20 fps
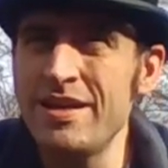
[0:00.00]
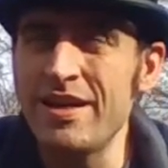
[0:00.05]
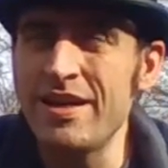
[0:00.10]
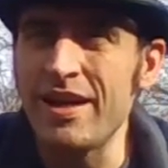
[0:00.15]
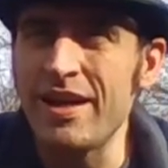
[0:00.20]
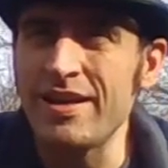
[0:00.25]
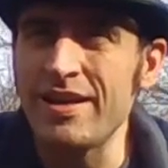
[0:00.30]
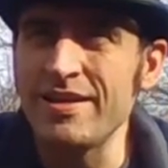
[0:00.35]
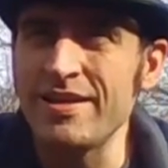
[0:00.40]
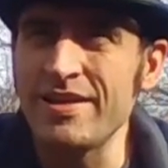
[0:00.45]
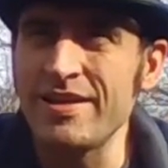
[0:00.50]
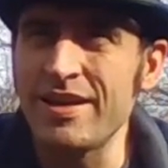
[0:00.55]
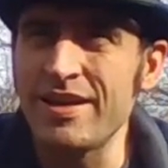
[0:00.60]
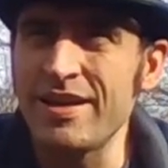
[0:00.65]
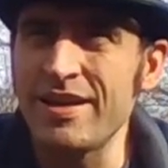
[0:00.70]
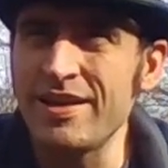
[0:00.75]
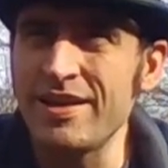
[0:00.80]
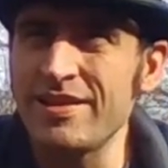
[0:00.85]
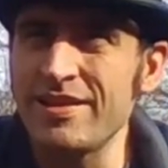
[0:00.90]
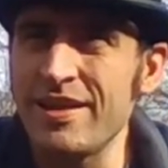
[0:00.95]
And
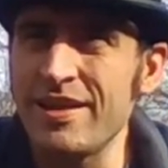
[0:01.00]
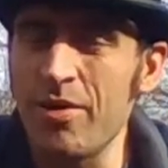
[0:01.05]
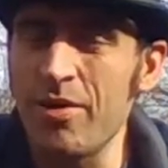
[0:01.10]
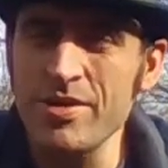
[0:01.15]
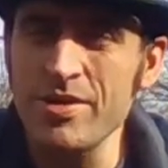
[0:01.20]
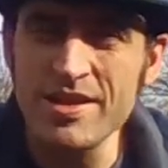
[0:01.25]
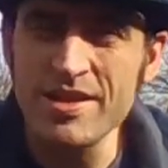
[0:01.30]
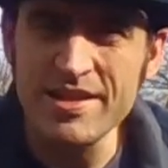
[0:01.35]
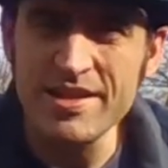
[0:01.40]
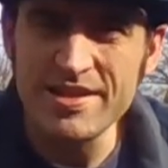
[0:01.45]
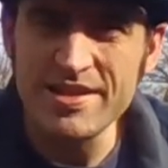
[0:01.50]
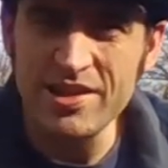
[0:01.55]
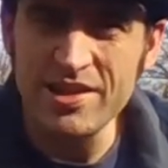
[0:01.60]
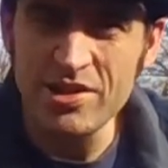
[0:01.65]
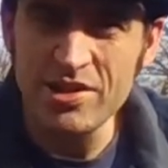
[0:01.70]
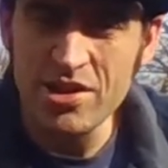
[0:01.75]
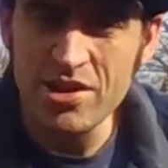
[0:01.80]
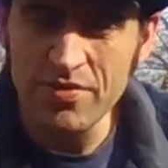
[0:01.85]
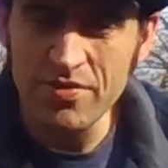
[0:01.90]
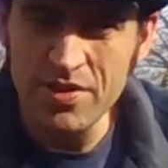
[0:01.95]
I wanted to
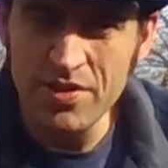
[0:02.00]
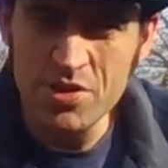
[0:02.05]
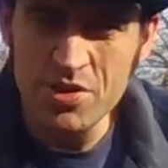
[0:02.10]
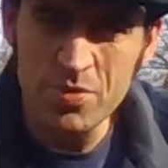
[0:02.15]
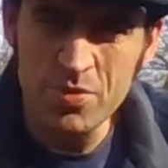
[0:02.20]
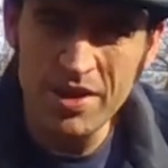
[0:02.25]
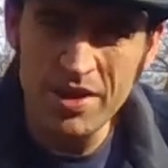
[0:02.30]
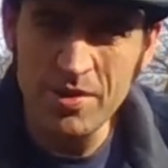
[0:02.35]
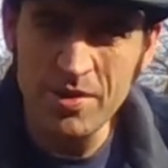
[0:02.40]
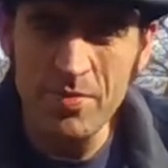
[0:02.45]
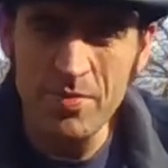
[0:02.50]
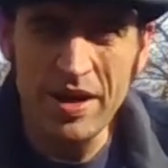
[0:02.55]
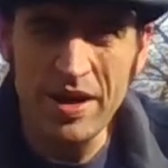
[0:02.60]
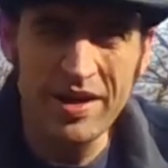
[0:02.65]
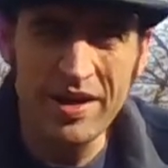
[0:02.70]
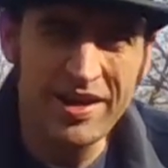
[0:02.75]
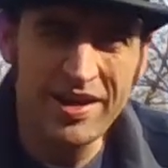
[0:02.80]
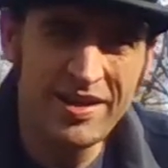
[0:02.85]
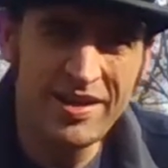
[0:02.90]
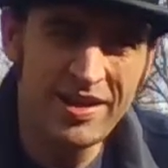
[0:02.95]
start off this week
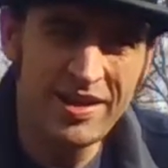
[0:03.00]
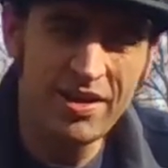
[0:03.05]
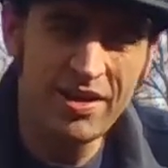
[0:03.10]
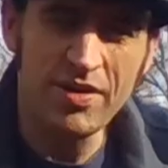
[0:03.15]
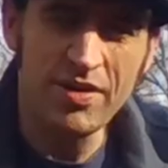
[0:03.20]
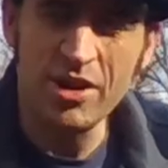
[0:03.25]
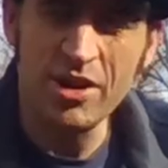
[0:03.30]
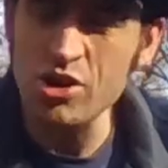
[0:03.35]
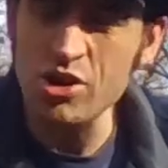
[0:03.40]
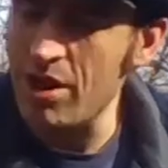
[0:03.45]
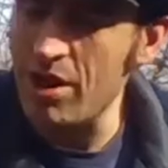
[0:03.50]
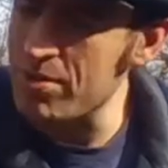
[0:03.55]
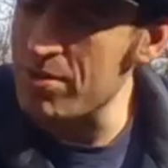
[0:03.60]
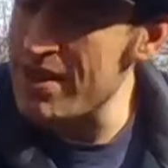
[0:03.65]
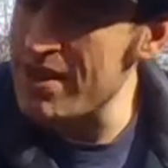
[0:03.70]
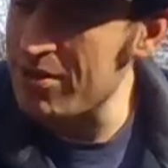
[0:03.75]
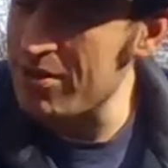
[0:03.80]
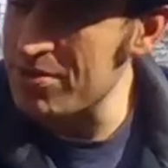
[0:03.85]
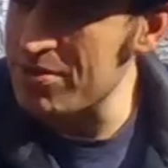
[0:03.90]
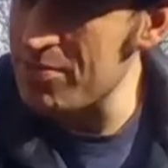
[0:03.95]
by giving a shout
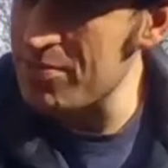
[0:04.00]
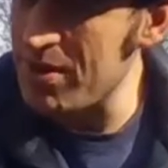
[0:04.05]
out,